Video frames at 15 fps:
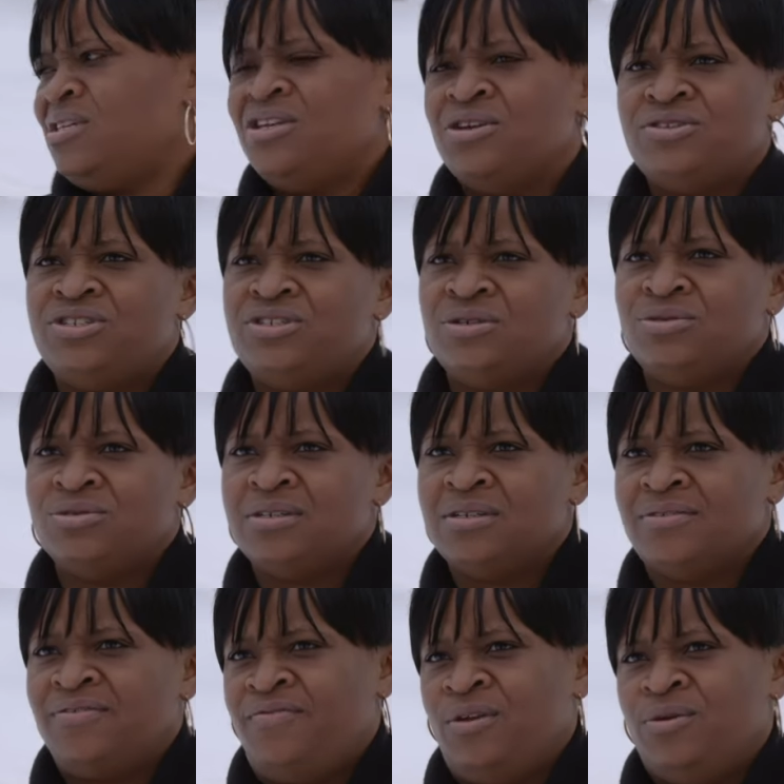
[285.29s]
send your children
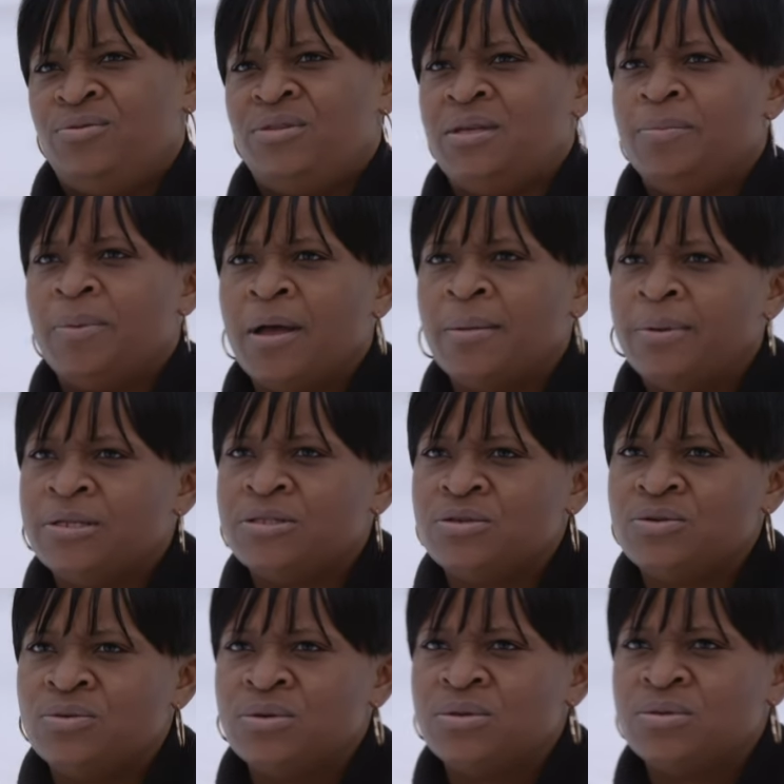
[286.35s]
to filthy public
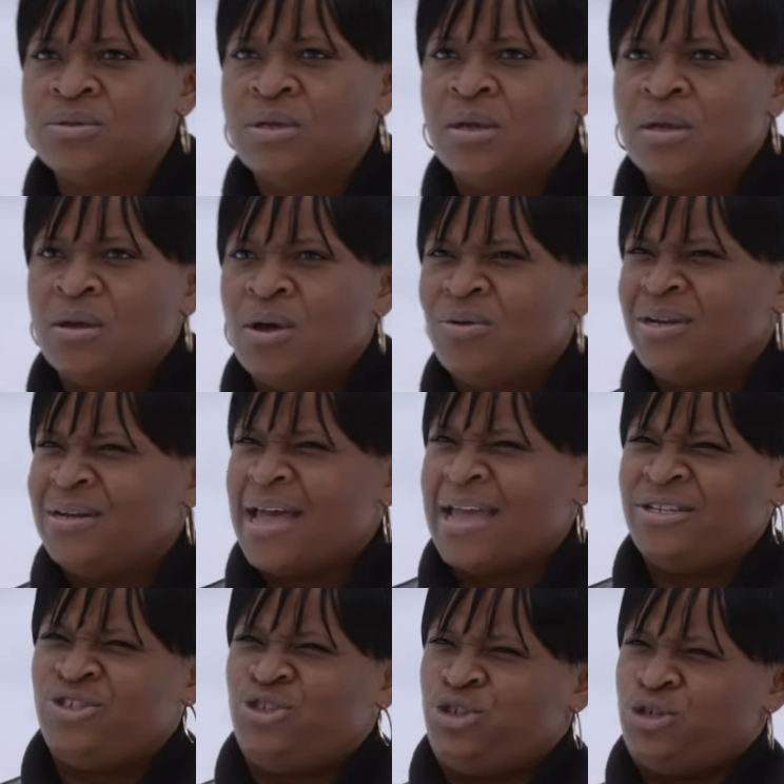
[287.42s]
schools. Go to
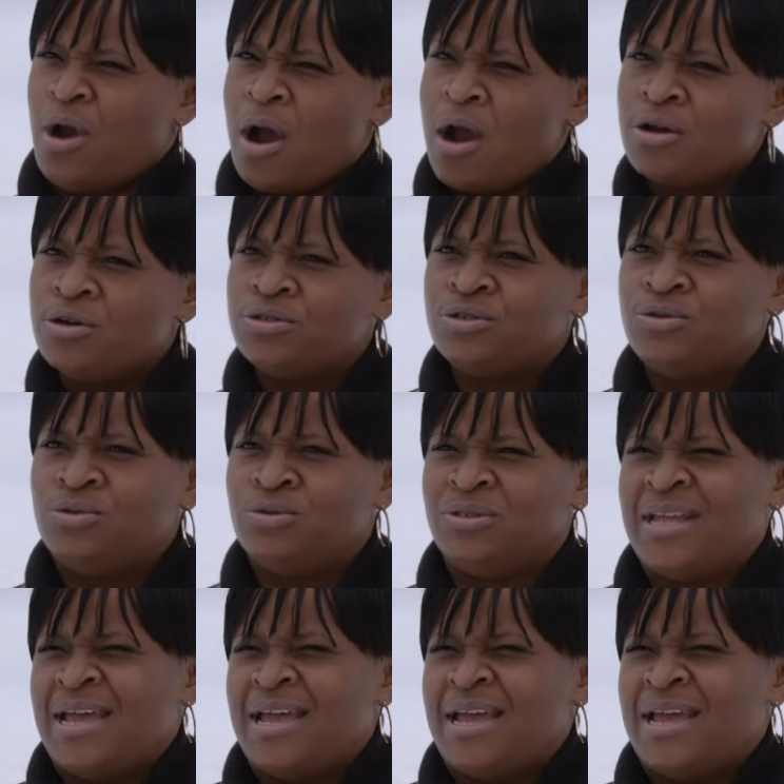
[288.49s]
nice charter schools,